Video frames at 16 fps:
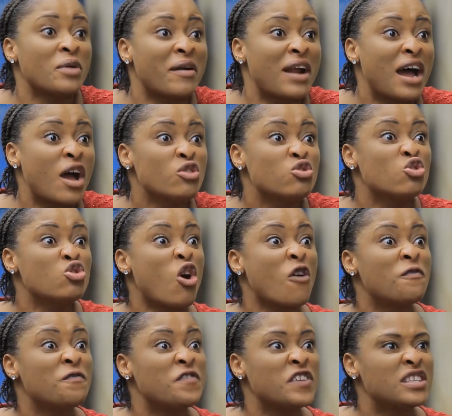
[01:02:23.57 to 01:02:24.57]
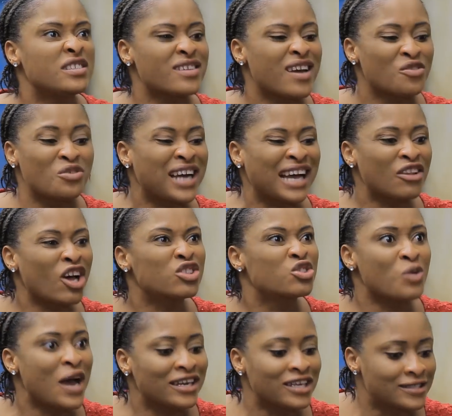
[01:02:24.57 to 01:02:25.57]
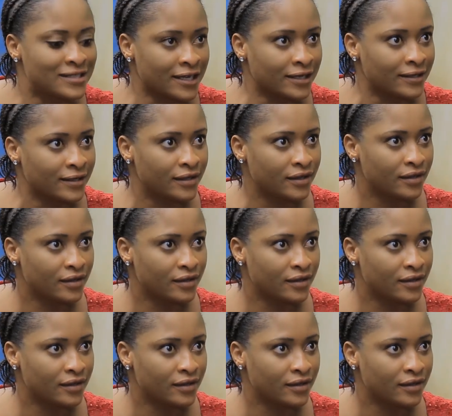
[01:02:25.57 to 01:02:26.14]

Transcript: Obiora, you know fit. You cannot do anything.